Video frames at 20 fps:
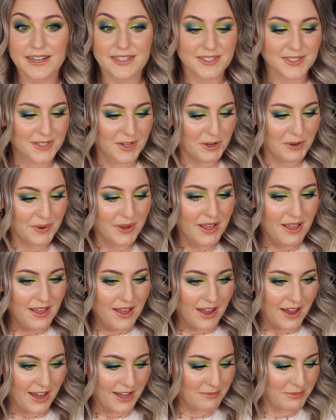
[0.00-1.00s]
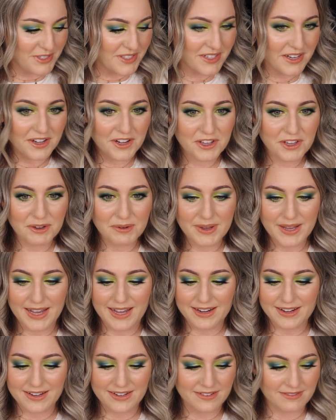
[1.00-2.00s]
so I'm just gonna go
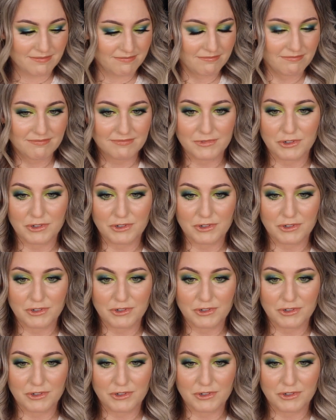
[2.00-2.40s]
ahead and